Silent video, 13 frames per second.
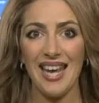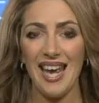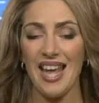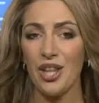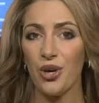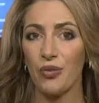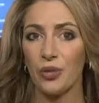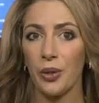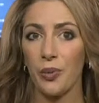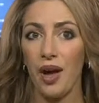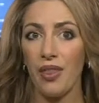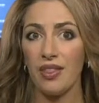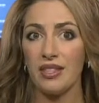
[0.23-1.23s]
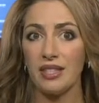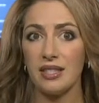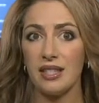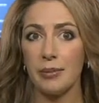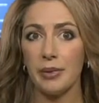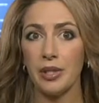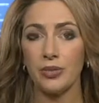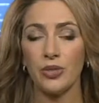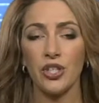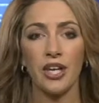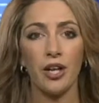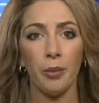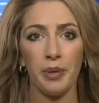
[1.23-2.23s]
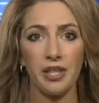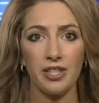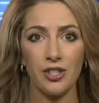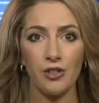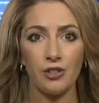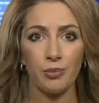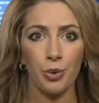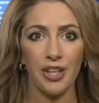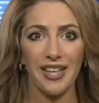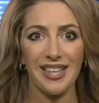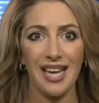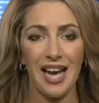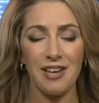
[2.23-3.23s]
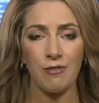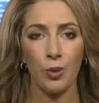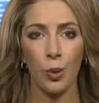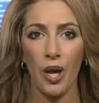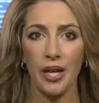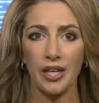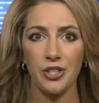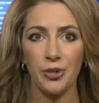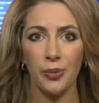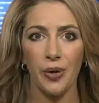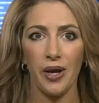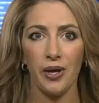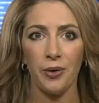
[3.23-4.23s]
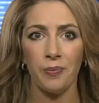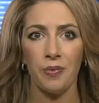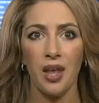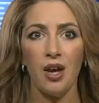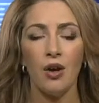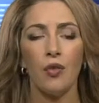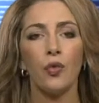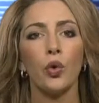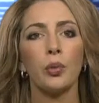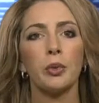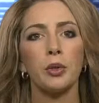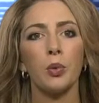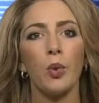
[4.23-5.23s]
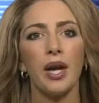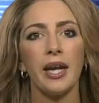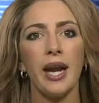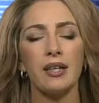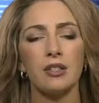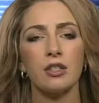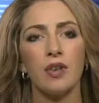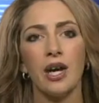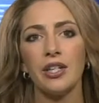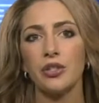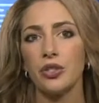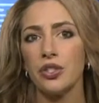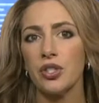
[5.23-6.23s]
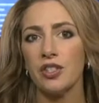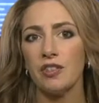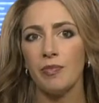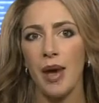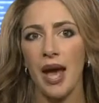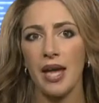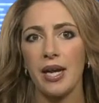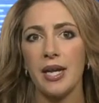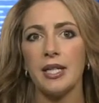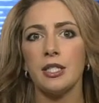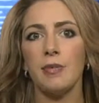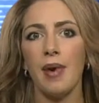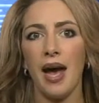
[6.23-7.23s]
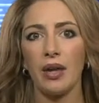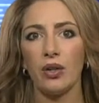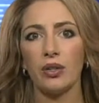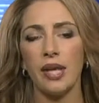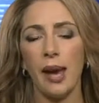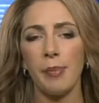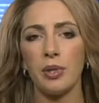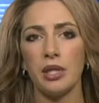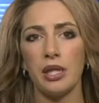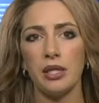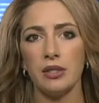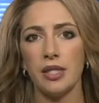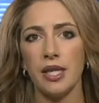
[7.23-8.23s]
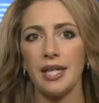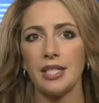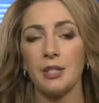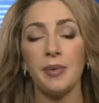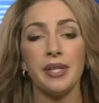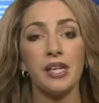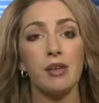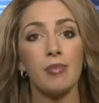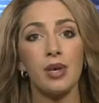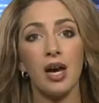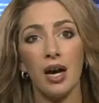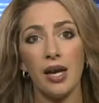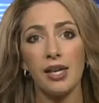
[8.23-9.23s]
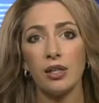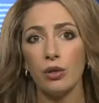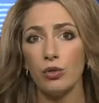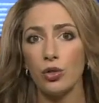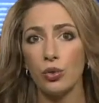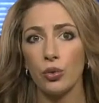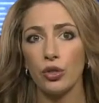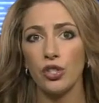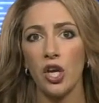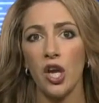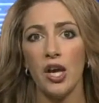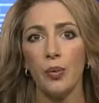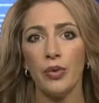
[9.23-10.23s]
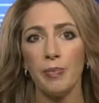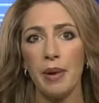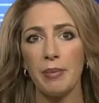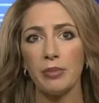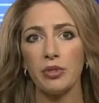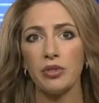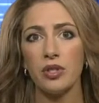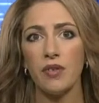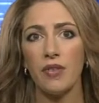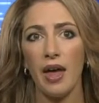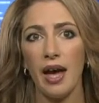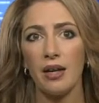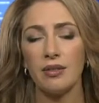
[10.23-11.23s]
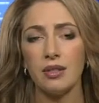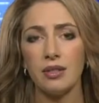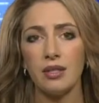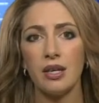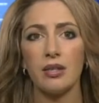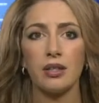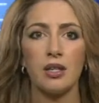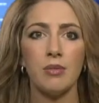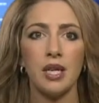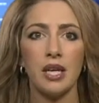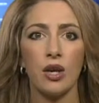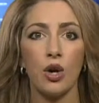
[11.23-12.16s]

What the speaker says: Hello everyone, this is WJLP's Newsbreak. I'm Veronica Dudo. Former White House advisor Steve Bannon is back on Capitol Hill today, speaking behind closed doors with members of the House Intel Committee